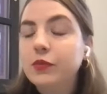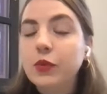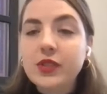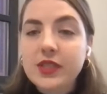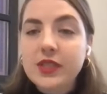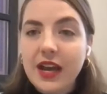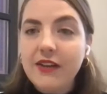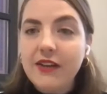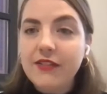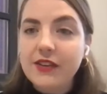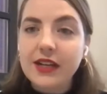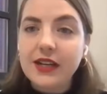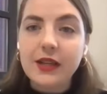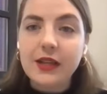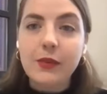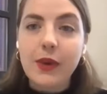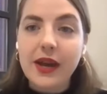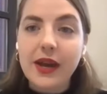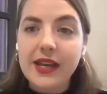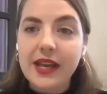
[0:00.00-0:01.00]
will
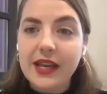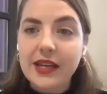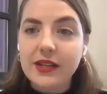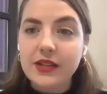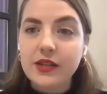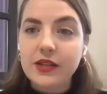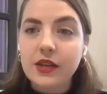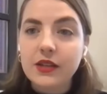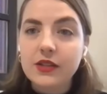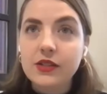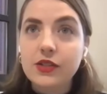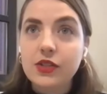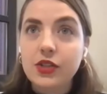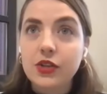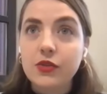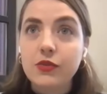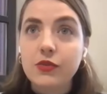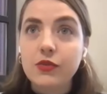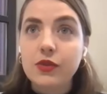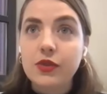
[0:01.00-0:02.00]
definitely weigh in
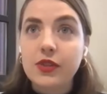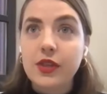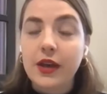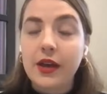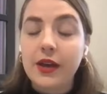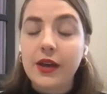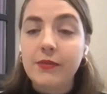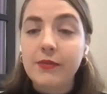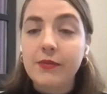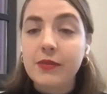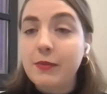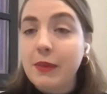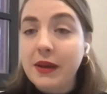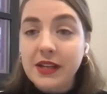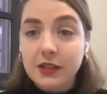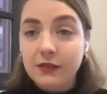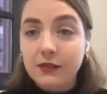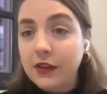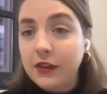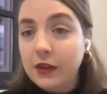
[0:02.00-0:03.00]
to the
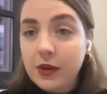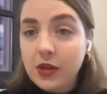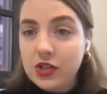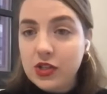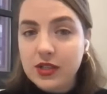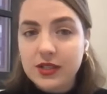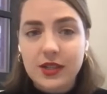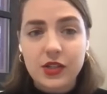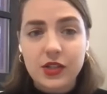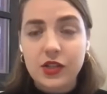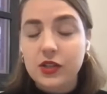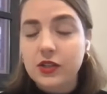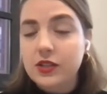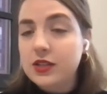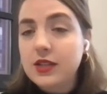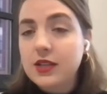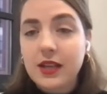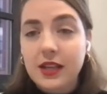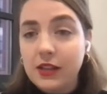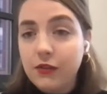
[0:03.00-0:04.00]
bank's valuation
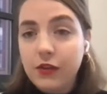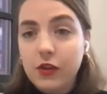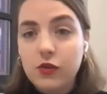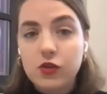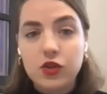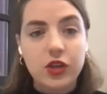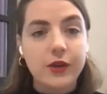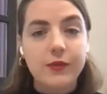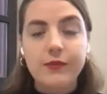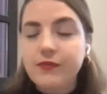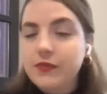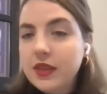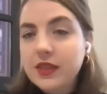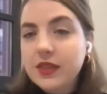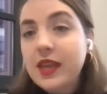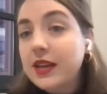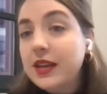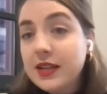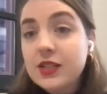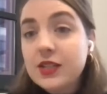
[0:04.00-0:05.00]
decisions in the future.
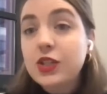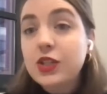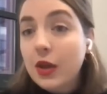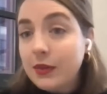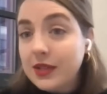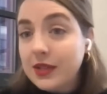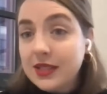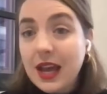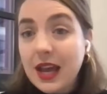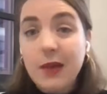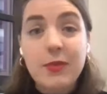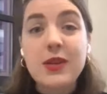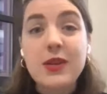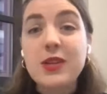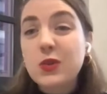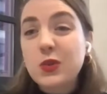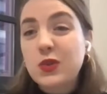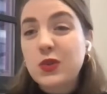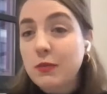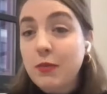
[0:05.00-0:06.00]
That is going to happen.
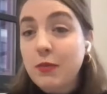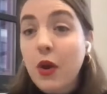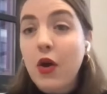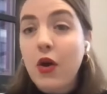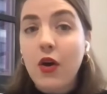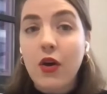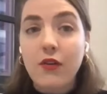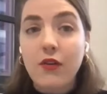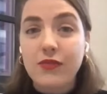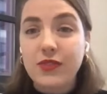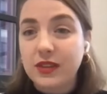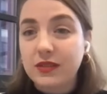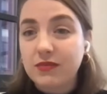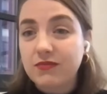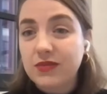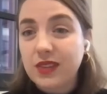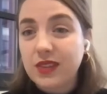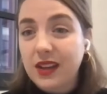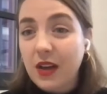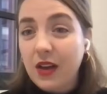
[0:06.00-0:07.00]
It's also part of
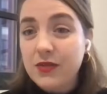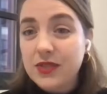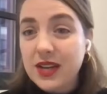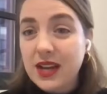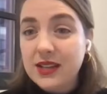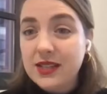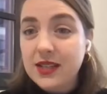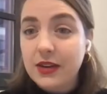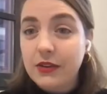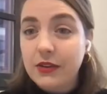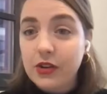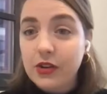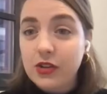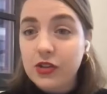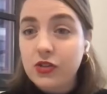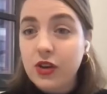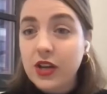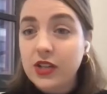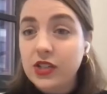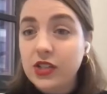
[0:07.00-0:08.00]
the Gov's net zero
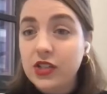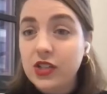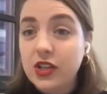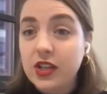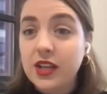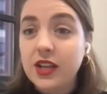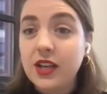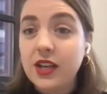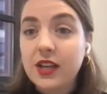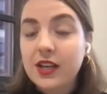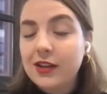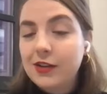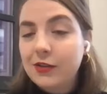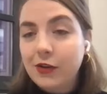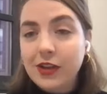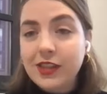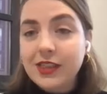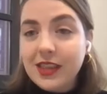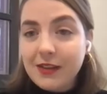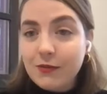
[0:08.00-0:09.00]
strategy,
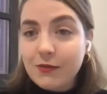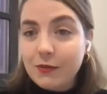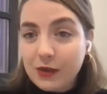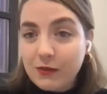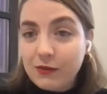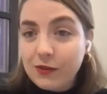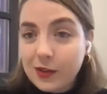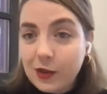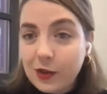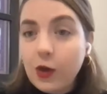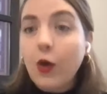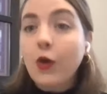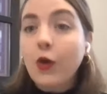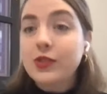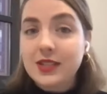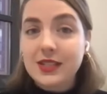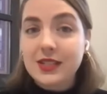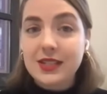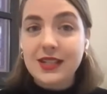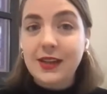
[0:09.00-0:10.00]
right? We've
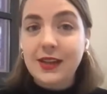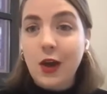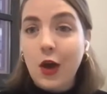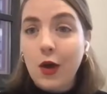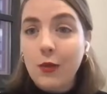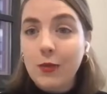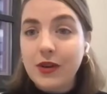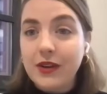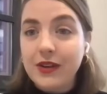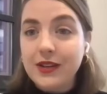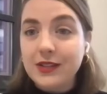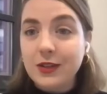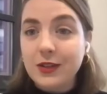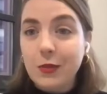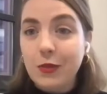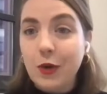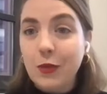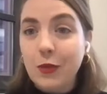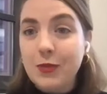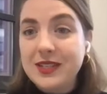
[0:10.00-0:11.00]
got to decarbonise
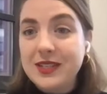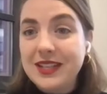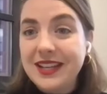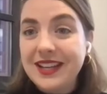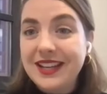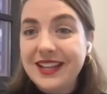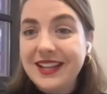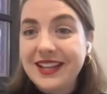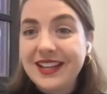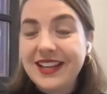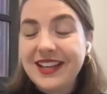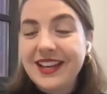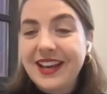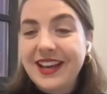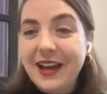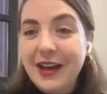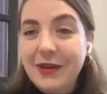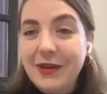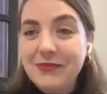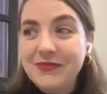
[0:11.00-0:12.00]
our property,
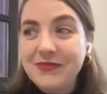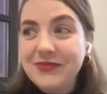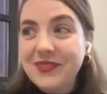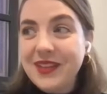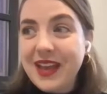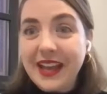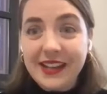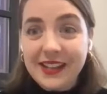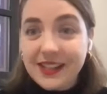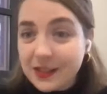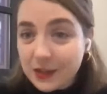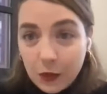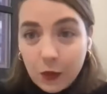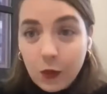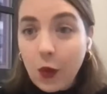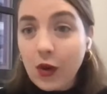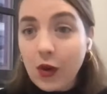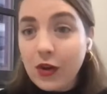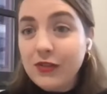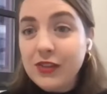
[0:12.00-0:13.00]
and
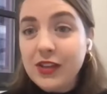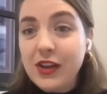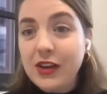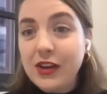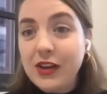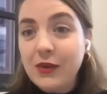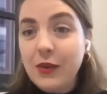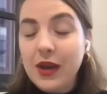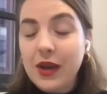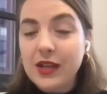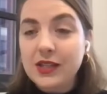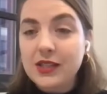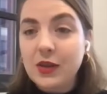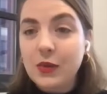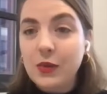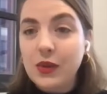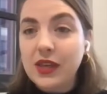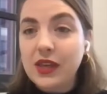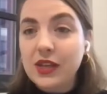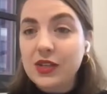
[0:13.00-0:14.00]
one of the only ways
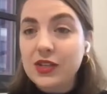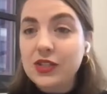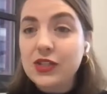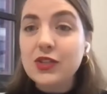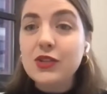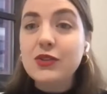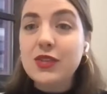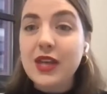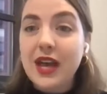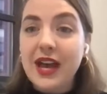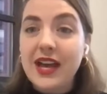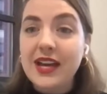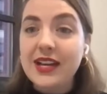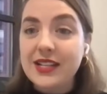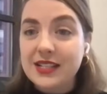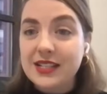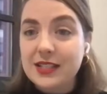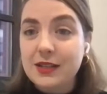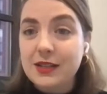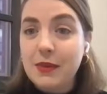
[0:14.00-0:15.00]
that we can do that
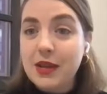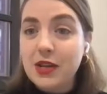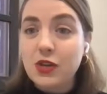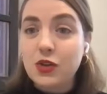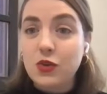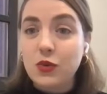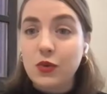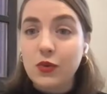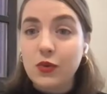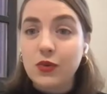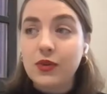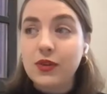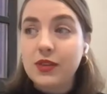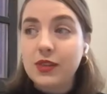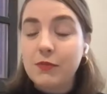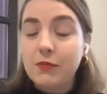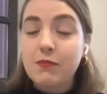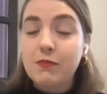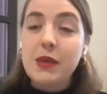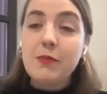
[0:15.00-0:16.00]
is to make sure
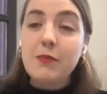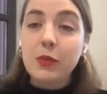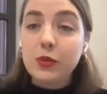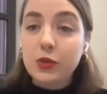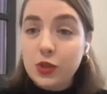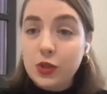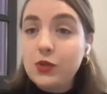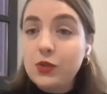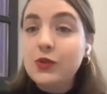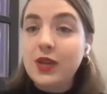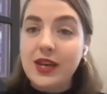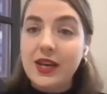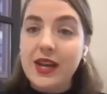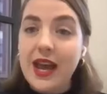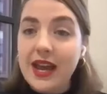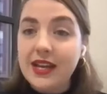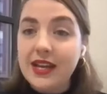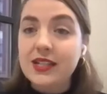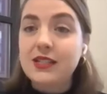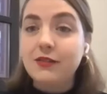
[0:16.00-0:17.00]
that people do
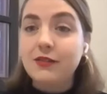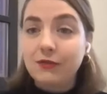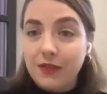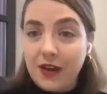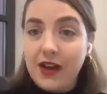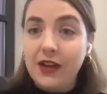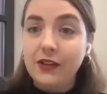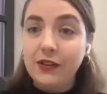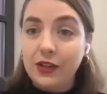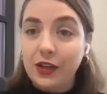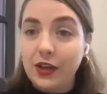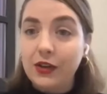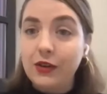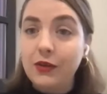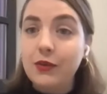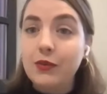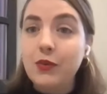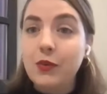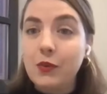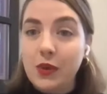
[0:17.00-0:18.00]
connect
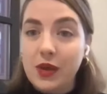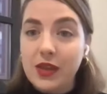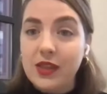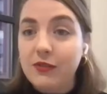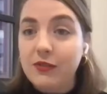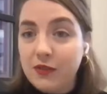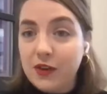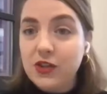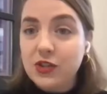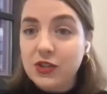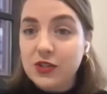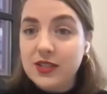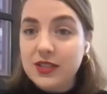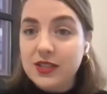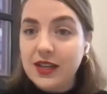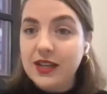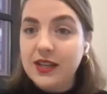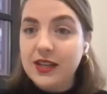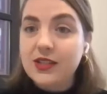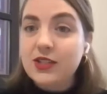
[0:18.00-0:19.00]
value with
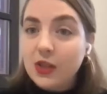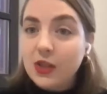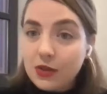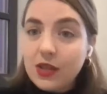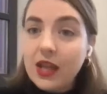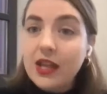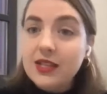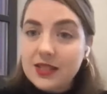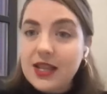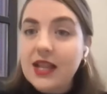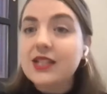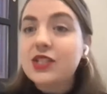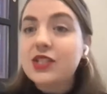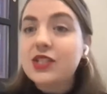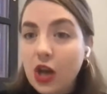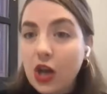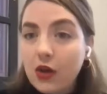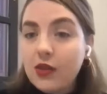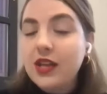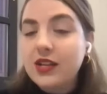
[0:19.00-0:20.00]
efficiency. So
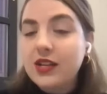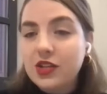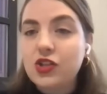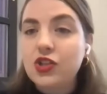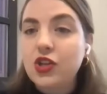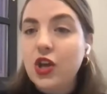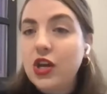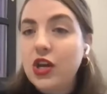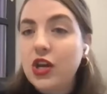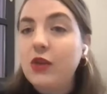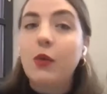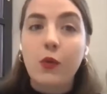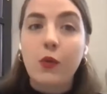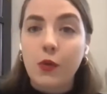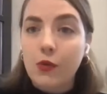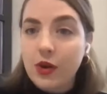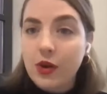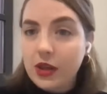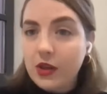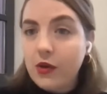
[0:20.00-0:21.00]
that's a journey we're
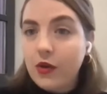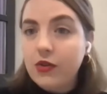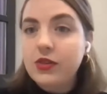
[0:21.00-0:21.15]
already